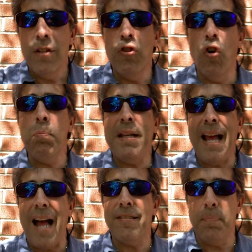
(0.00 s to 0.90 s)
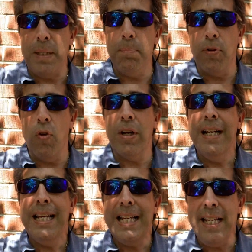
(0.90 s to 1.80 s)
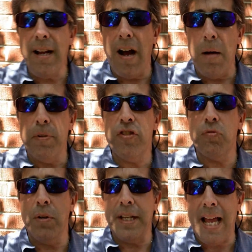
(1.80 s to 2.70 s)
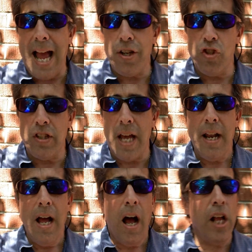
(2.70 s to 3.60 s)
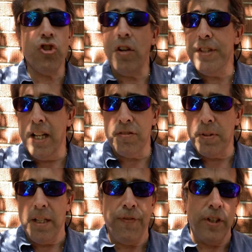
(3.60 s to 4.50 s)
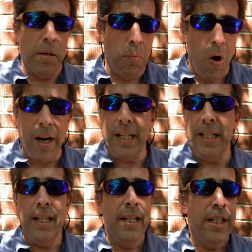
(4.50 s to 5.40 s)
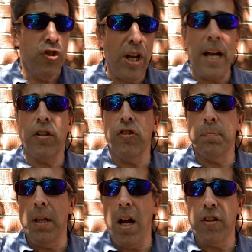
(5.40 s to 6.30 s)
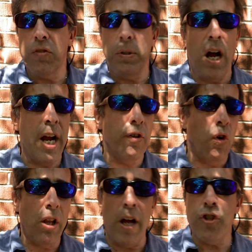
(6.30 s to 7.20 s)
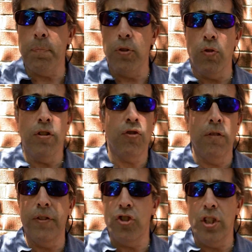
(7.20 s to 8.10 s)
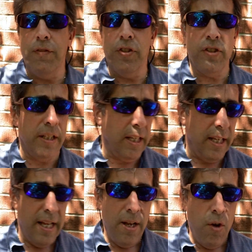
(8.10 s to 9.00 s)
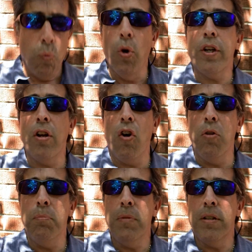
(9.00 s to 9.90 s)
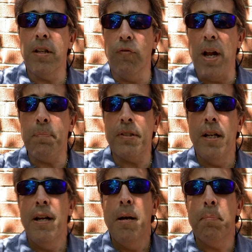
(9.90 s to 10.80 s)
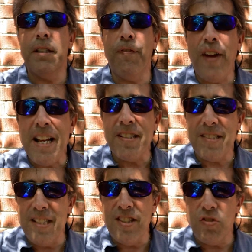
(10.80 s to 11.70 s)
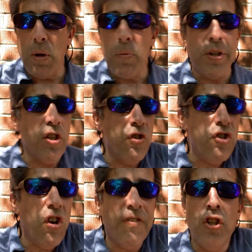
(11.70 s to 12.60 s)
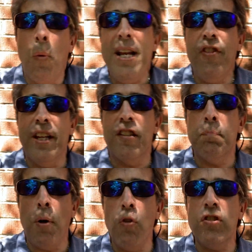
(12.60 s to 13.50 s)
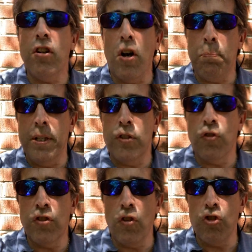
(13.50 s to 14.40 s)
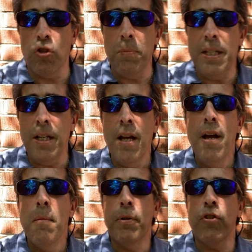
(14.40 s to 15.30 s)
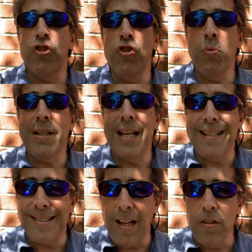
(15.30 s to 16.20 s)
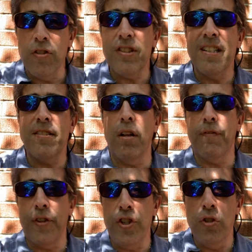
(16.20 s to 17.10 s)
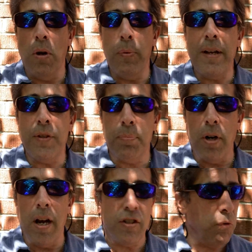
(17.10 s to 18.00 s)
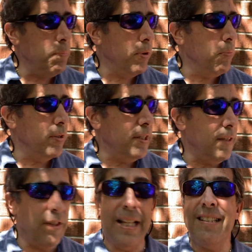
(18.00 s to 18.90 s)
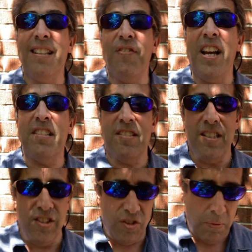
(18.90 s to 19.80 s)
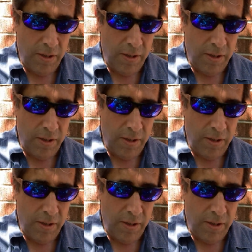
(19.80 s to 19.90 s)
Nobody has to be broke. E-commerce is where the cash is at. I'll share everything else with you. Affiliate marketing, chat girls, bloggers. We hire all entrepreneurs and overachievers and work at home reps. But the fastest, easiest way, you don't have to know anything, is posting our pitch on social media, because you want sellers to sell for you, and we have the products, we put them on TV, and that's the fastest, easiest way.